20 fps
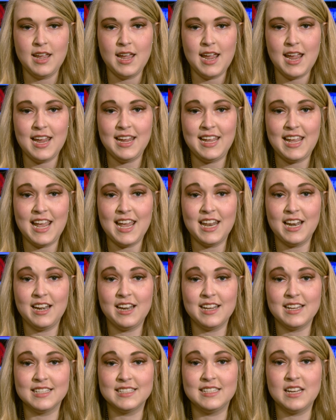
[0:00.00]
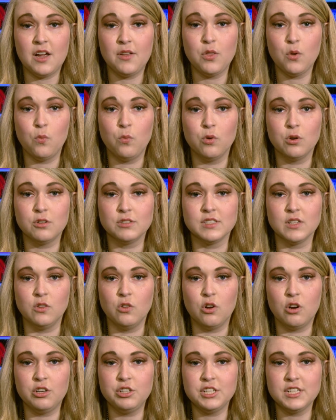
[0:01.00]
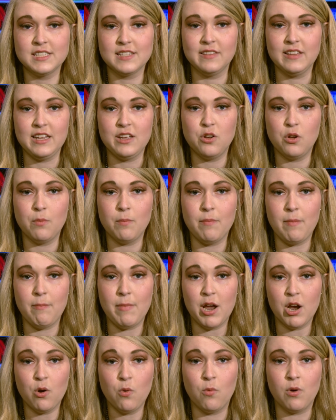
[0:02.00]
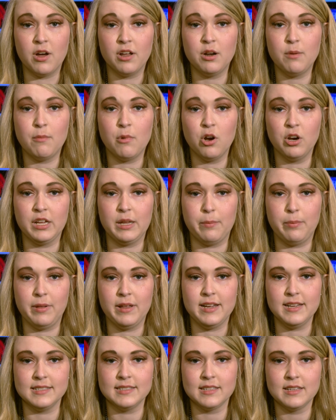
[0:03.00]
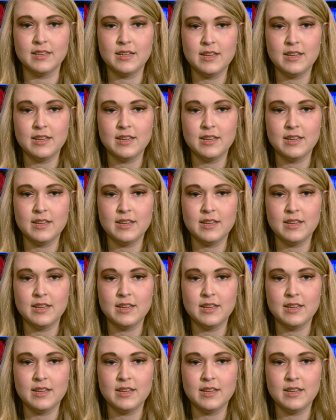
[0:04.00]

and Canada is now the world's largest legal marijuana marketplace.